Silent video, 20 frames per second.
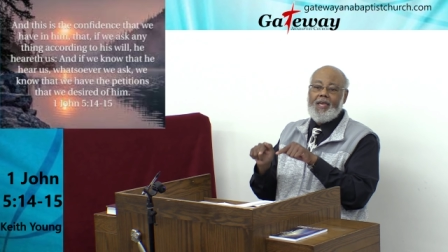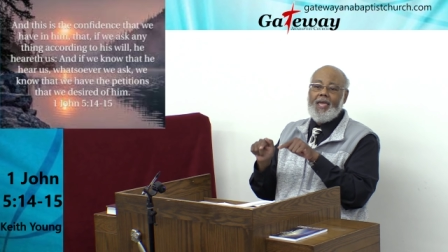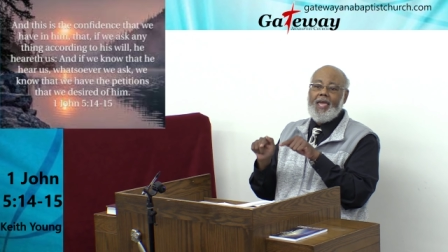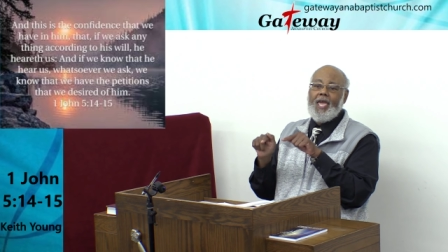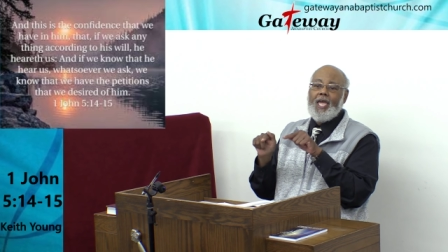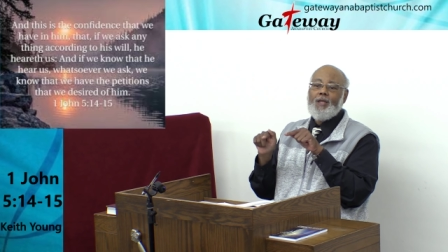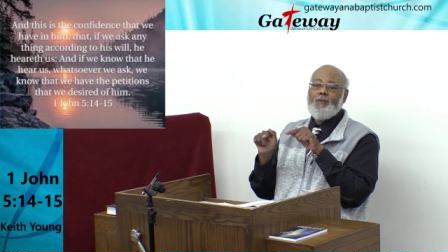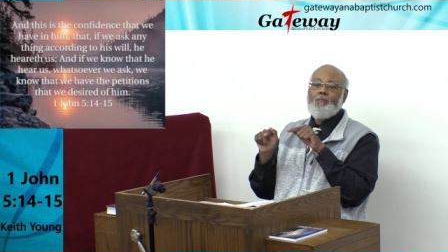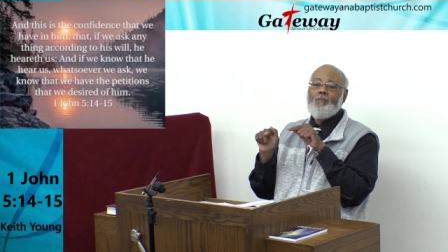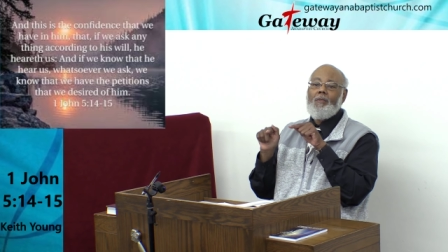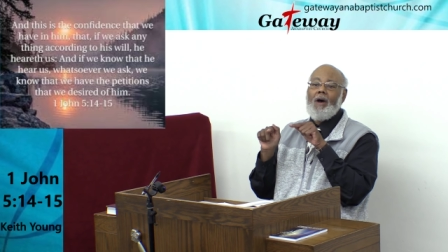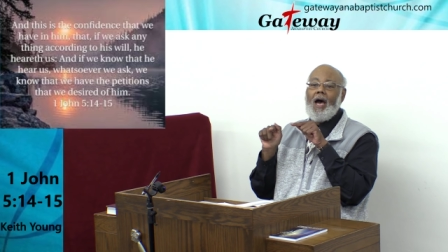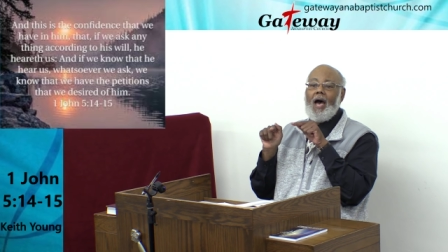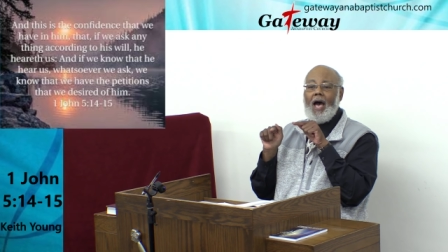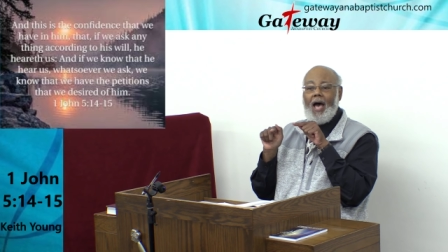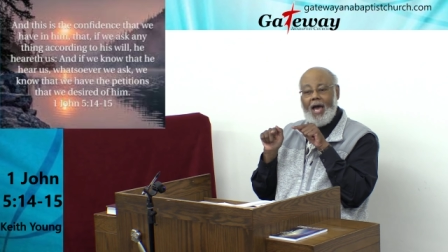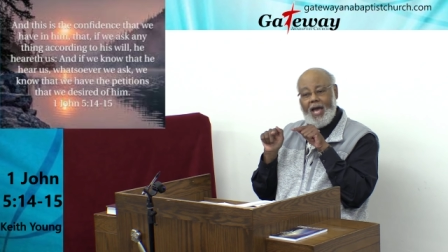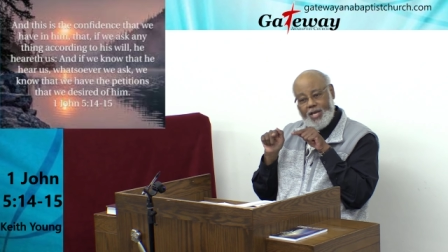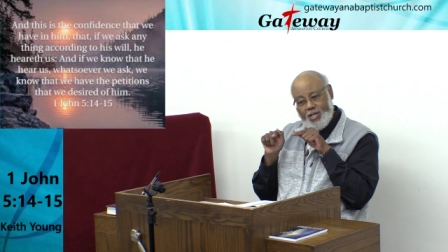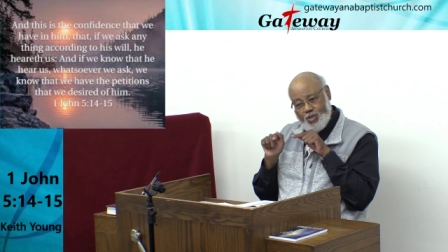and
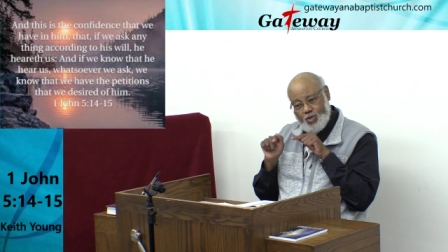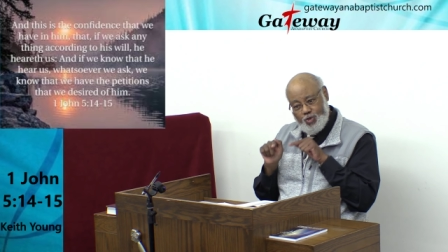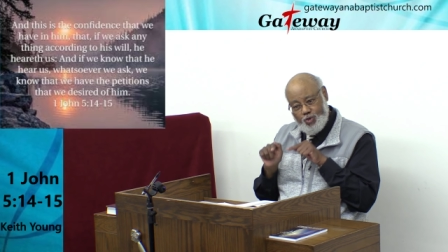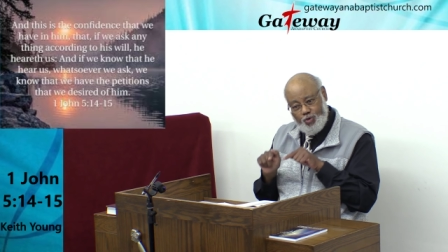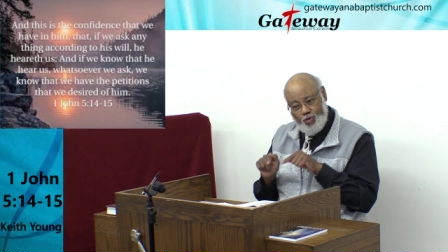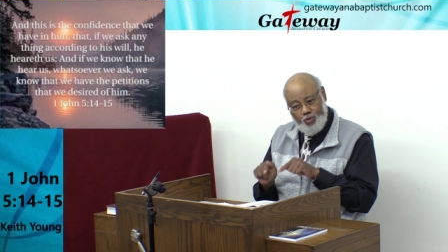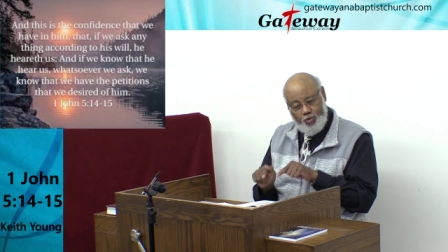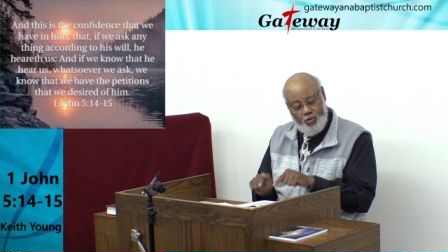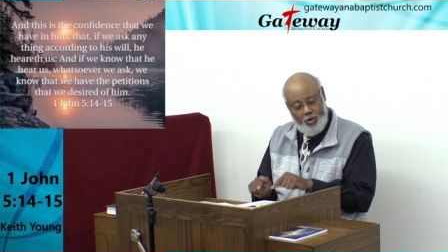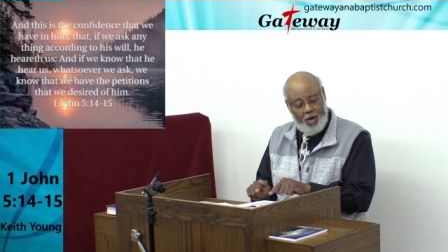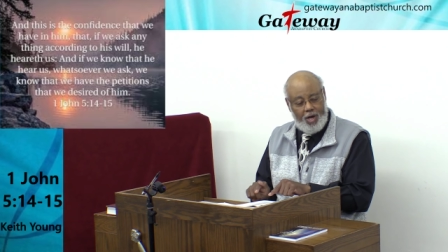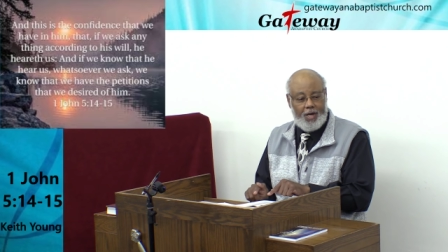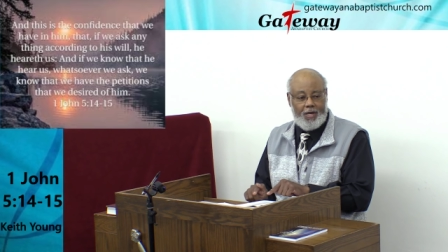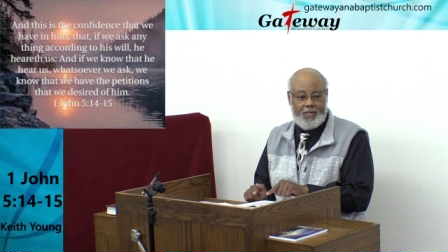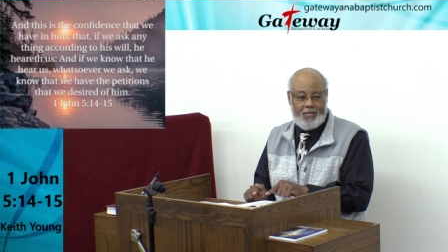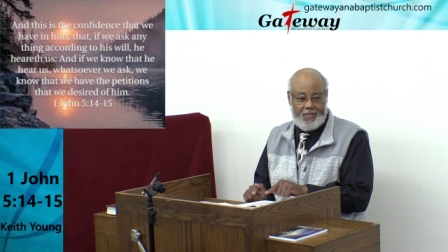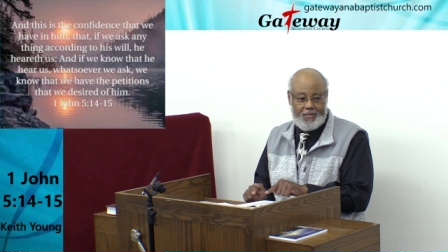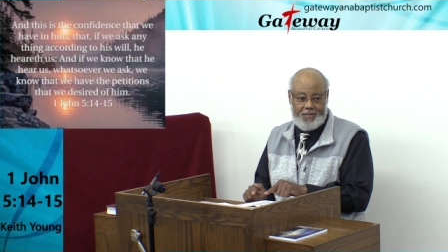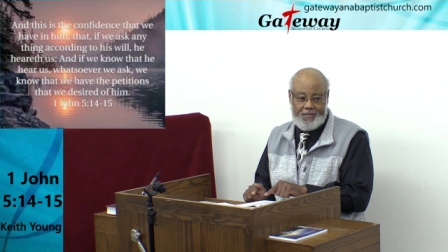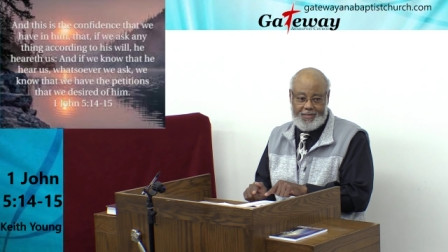my
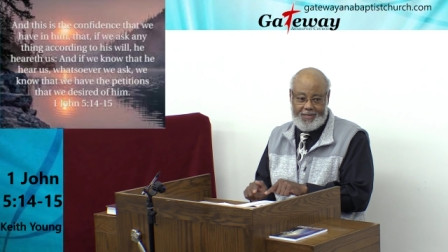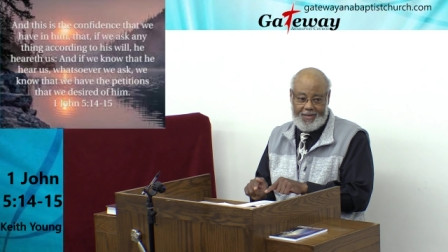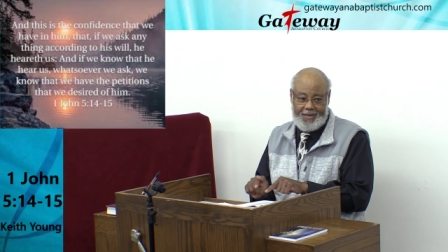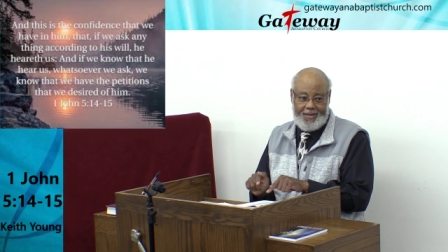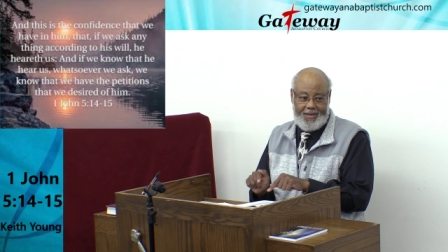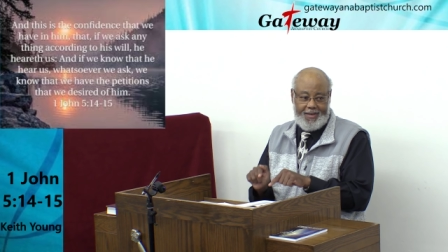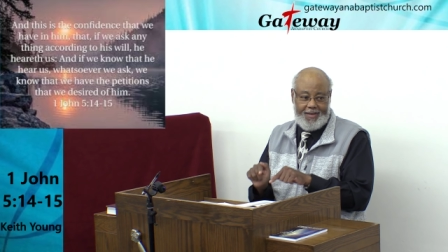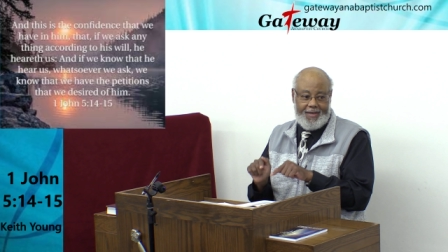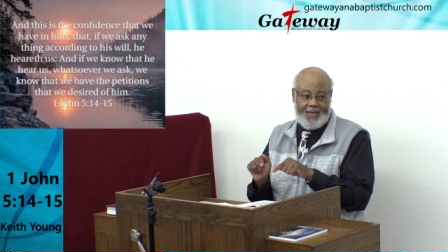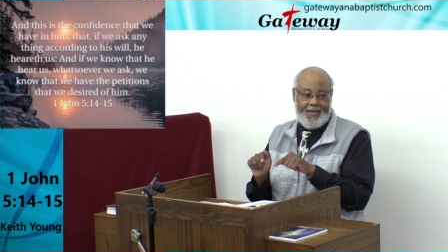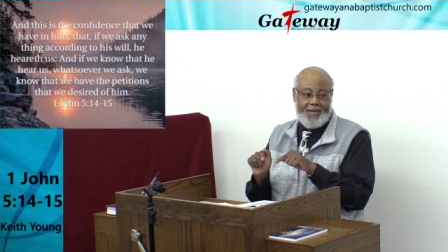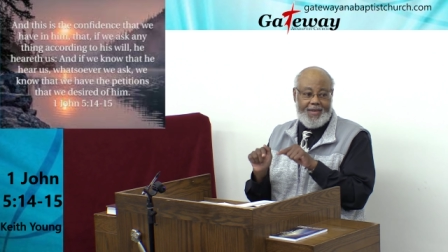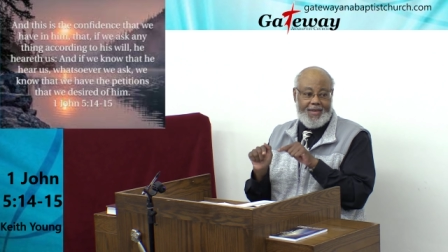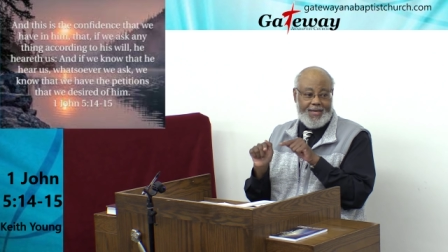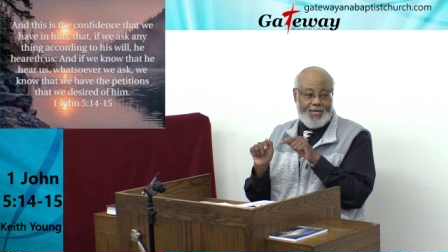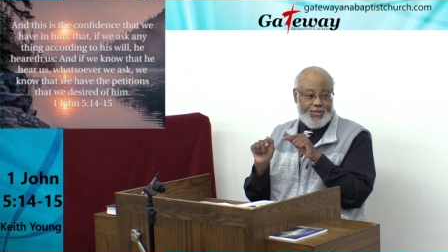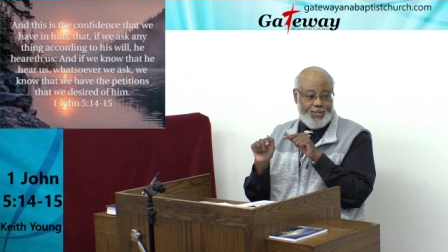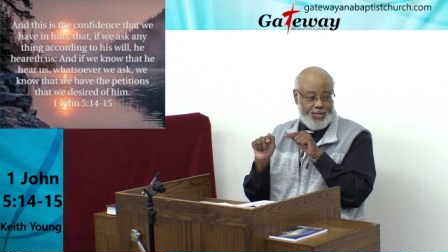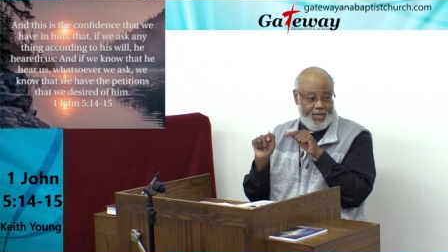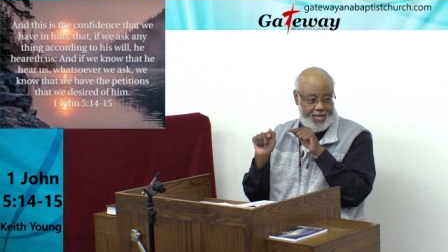trust yes.
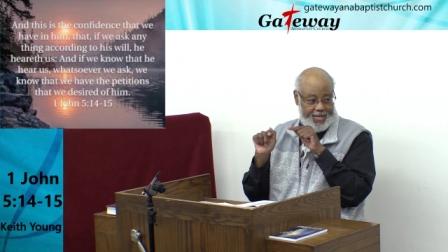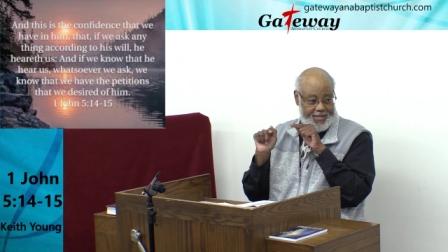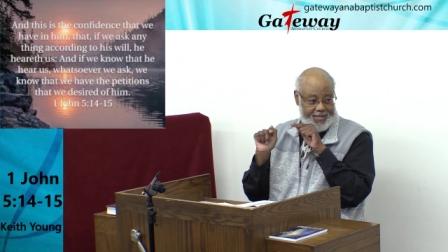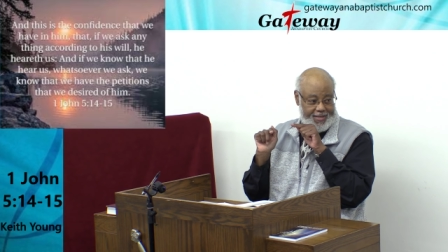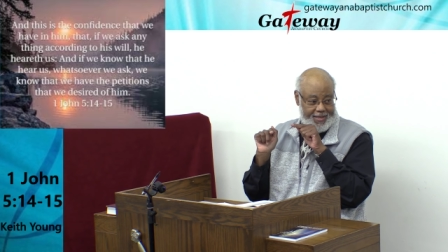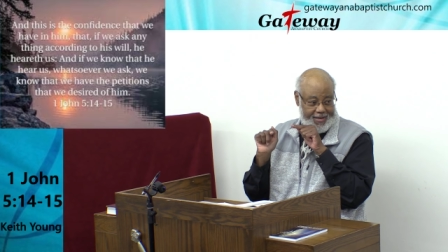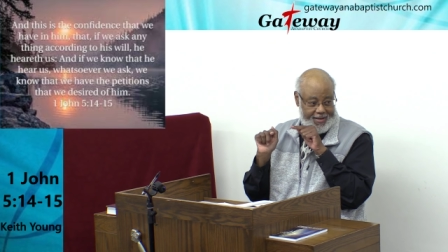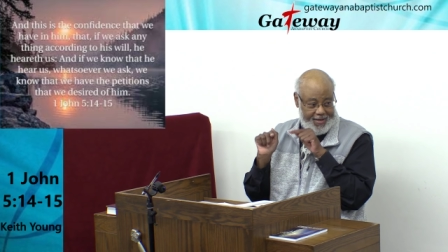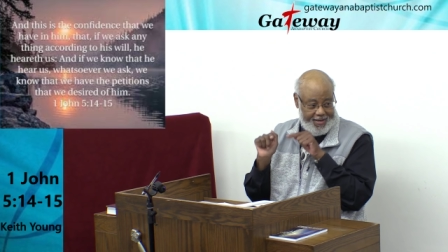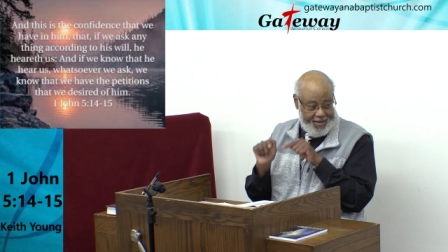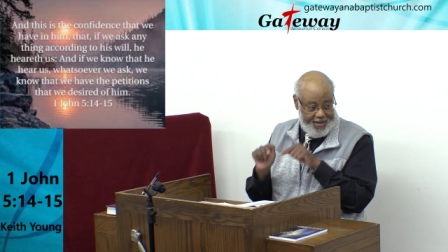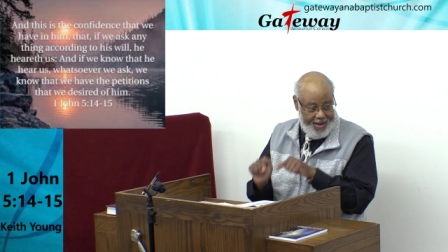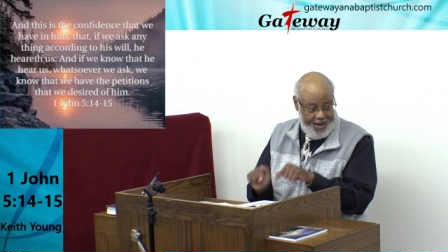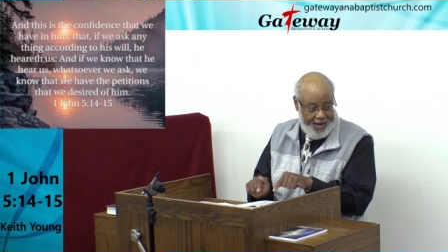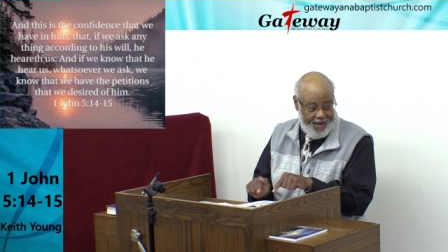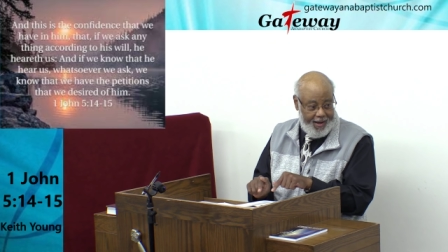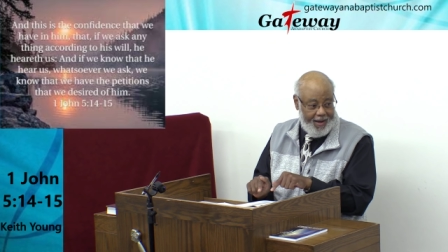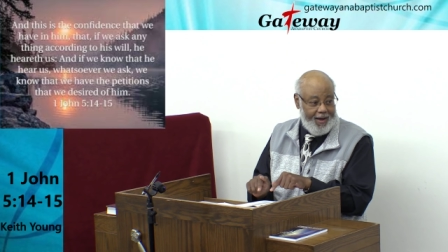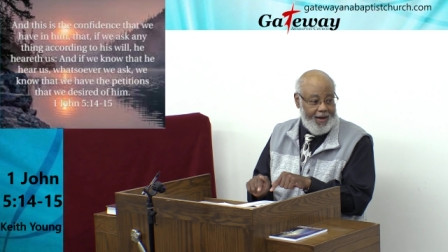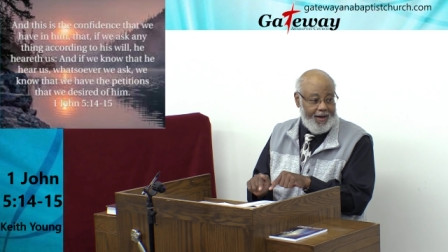is in the
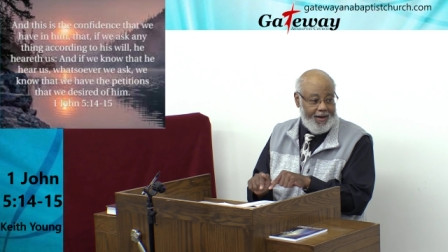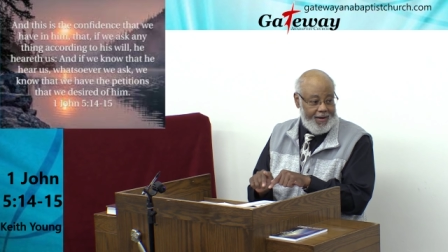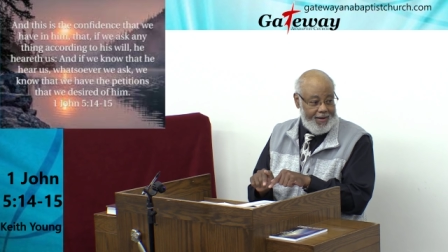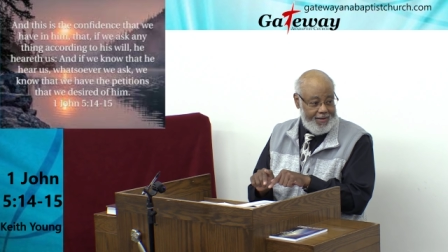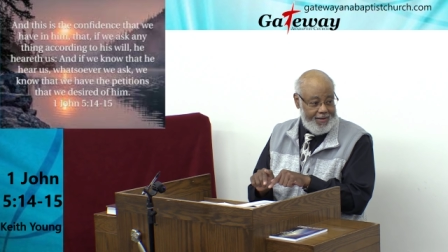God